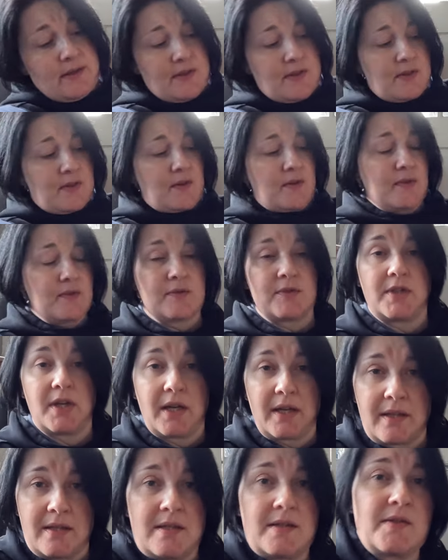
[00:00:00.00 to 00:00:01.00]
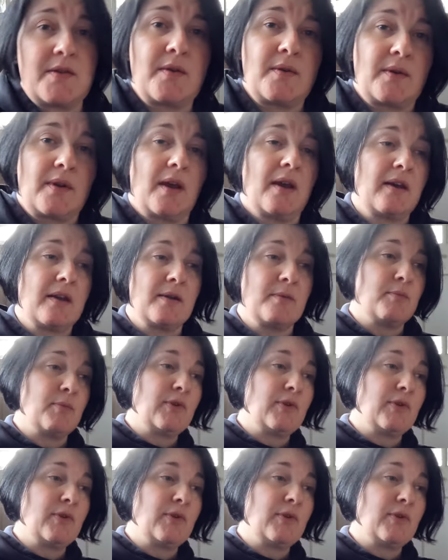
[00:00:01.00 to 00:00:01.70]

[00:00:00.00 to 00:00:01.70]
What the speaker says: and stuff and checking he's okay,